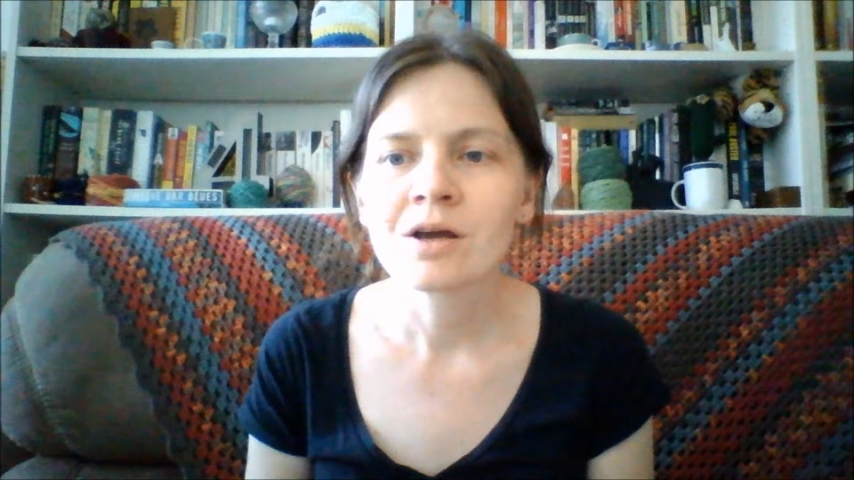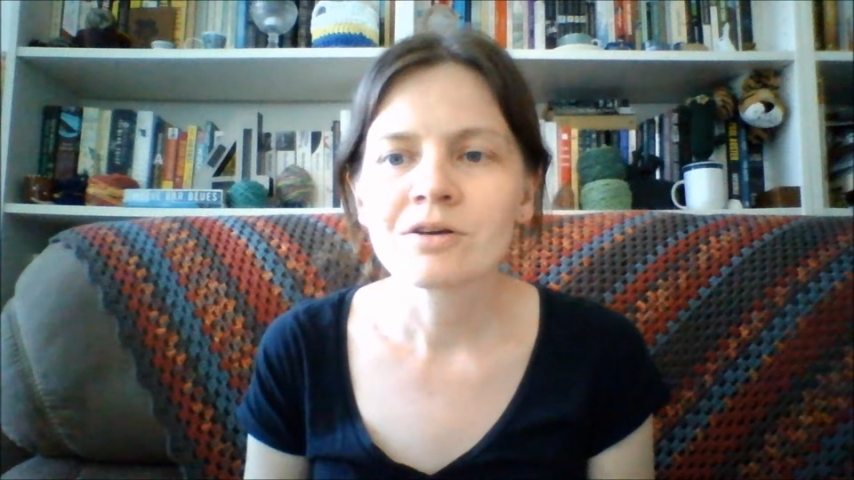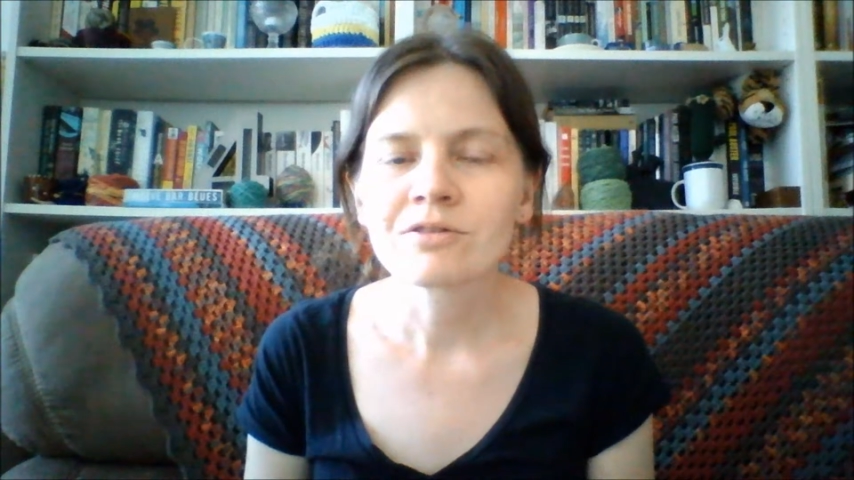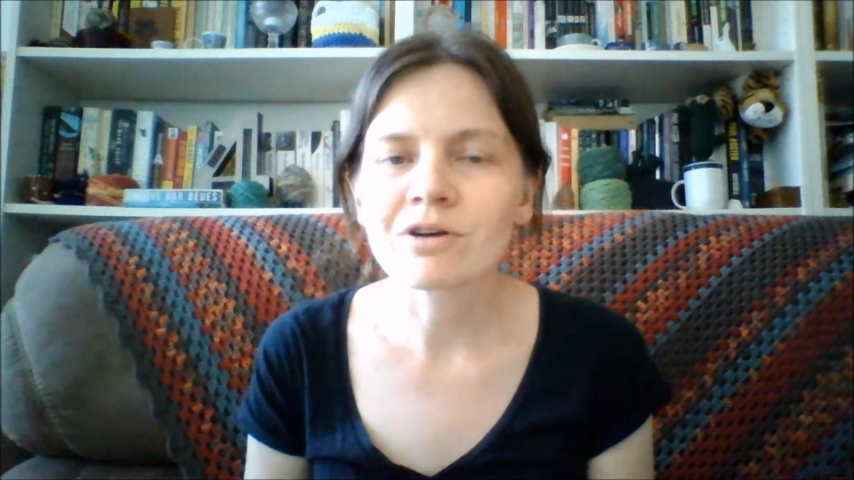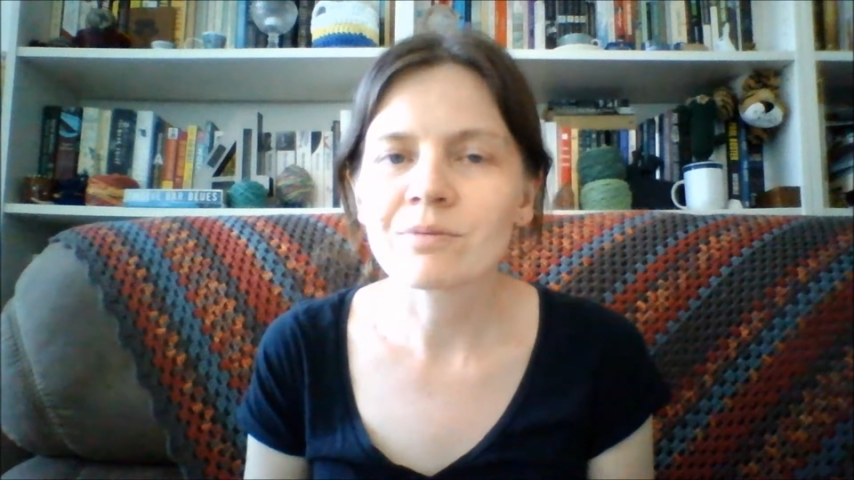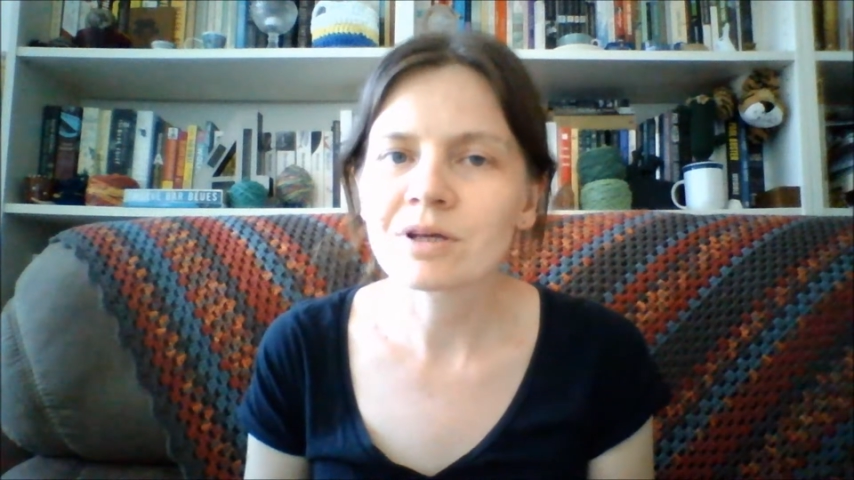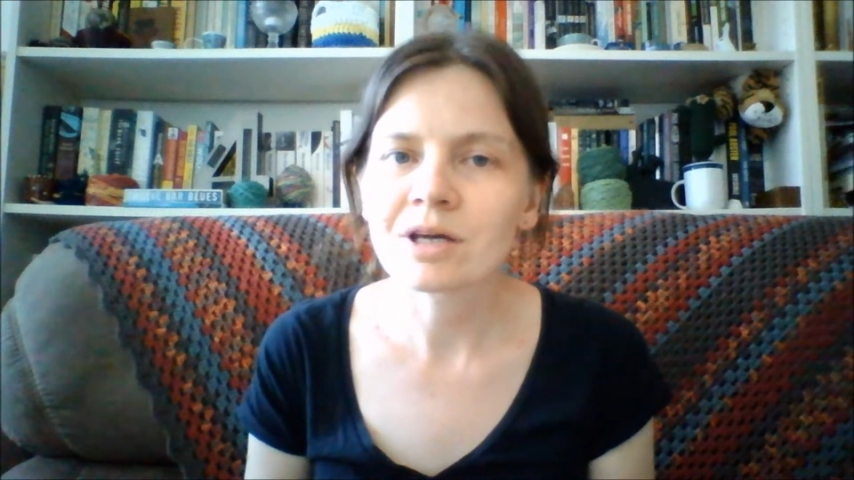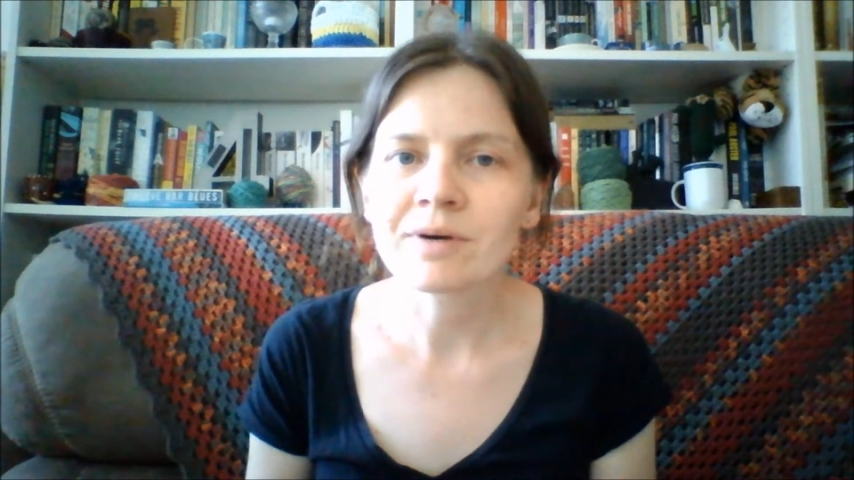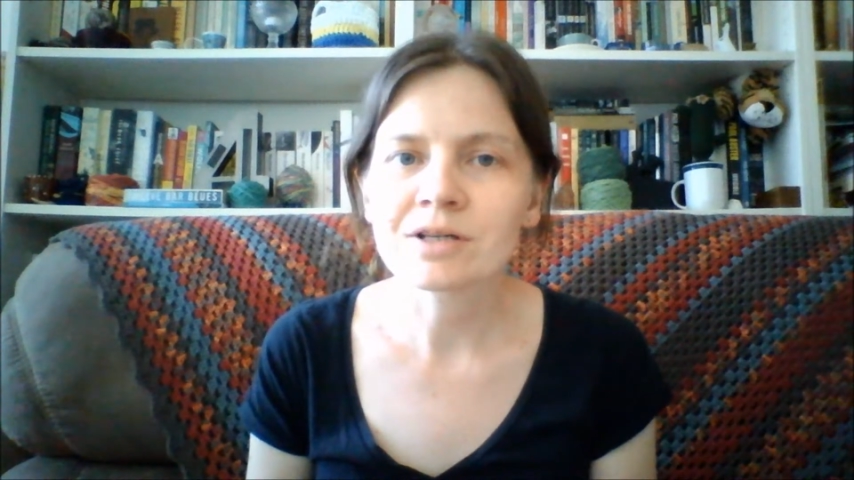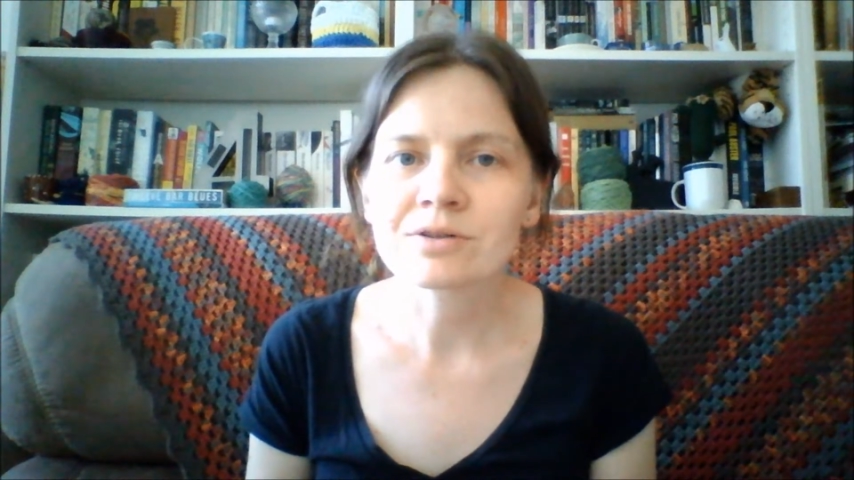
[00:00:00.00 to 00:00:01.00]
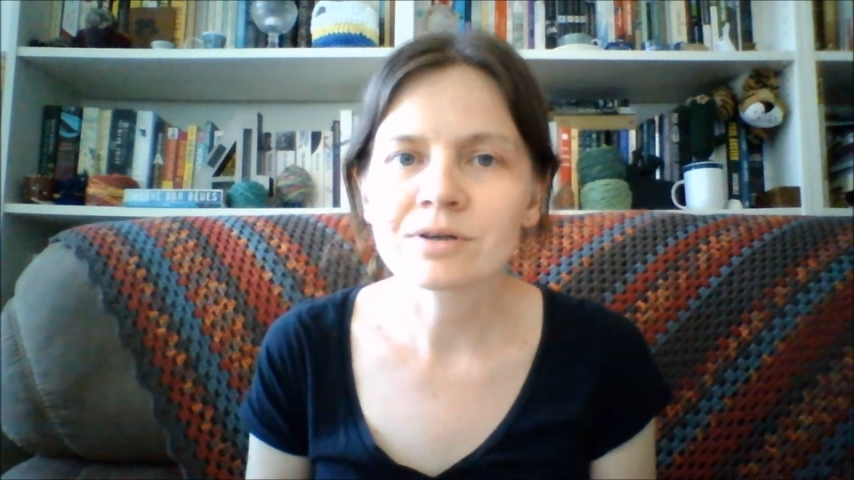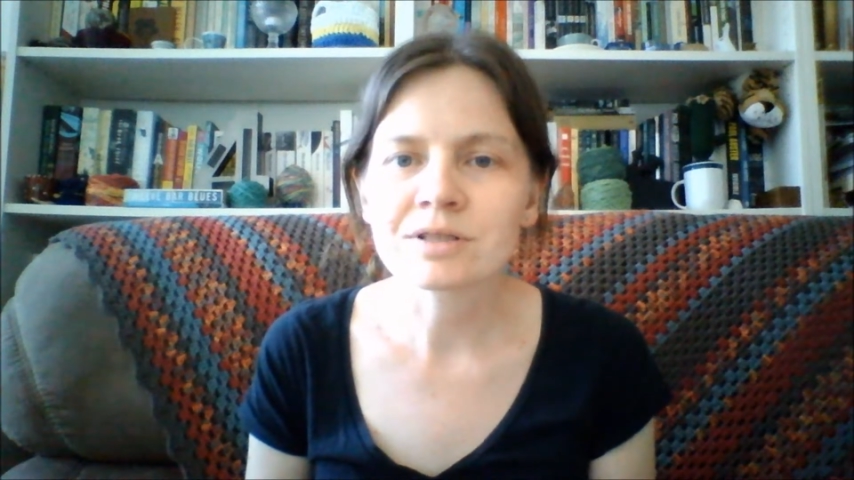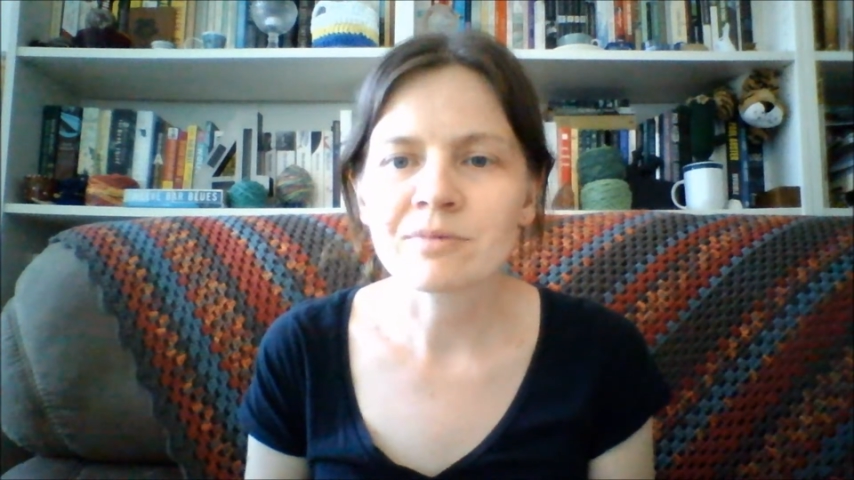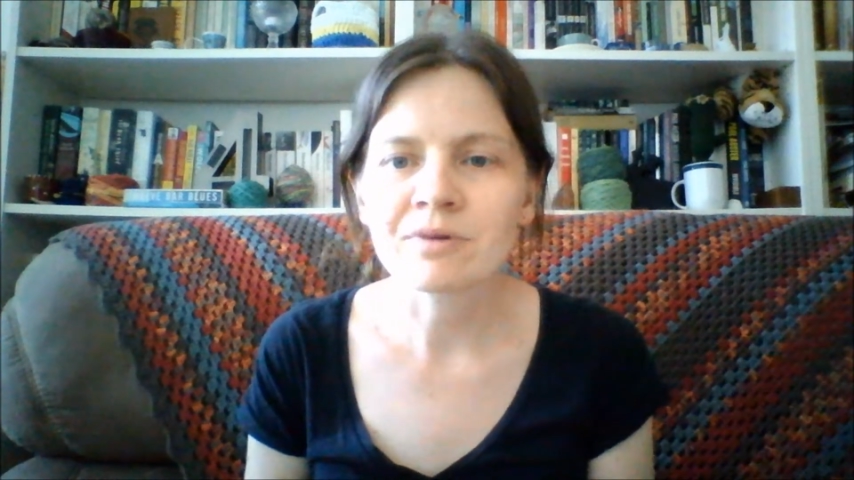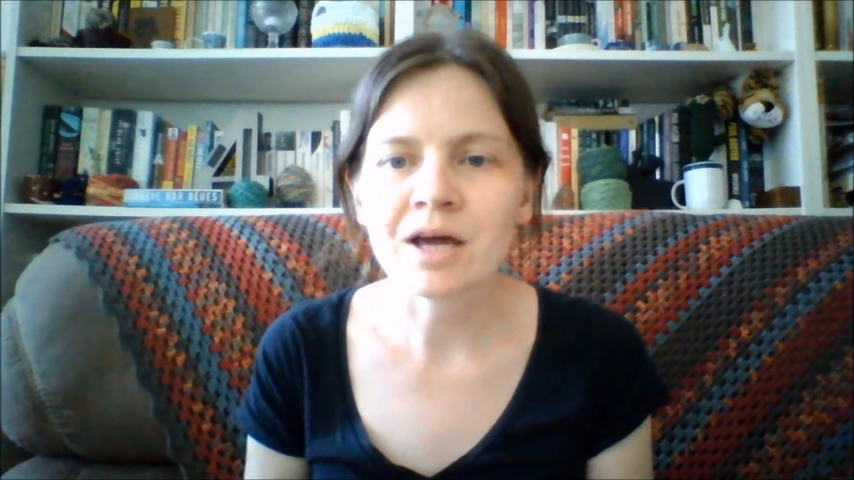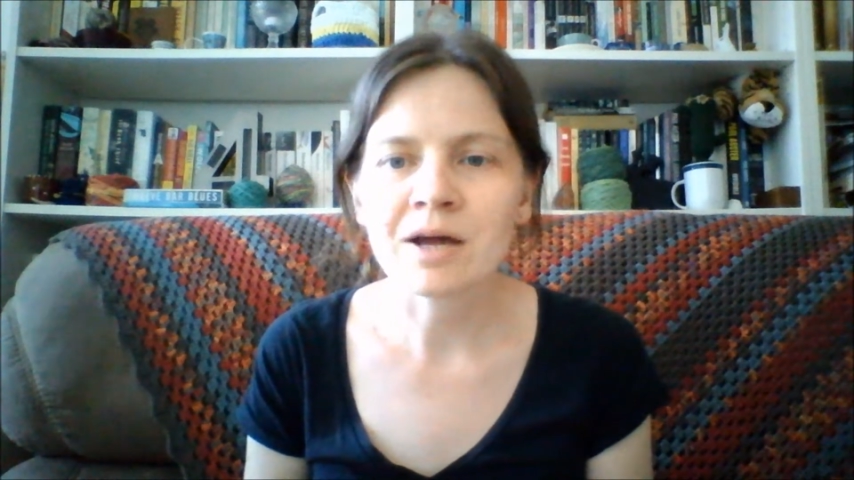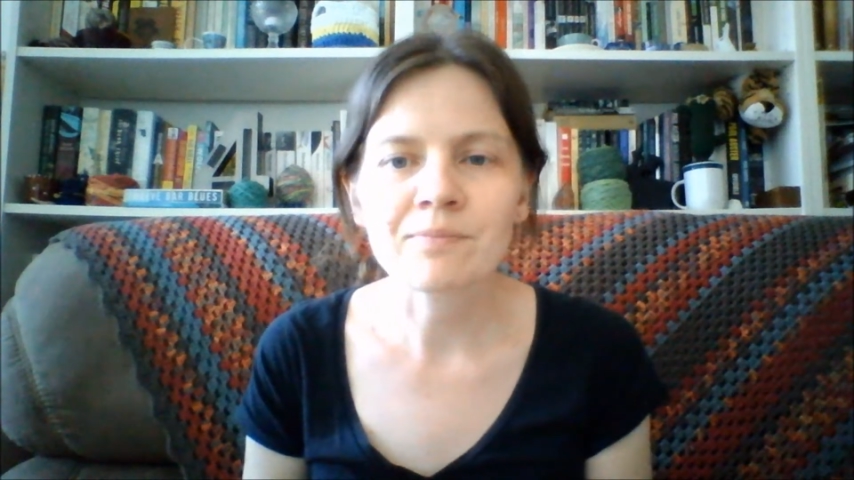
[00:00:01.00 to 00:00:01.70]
So I'm thinking about doing some of that.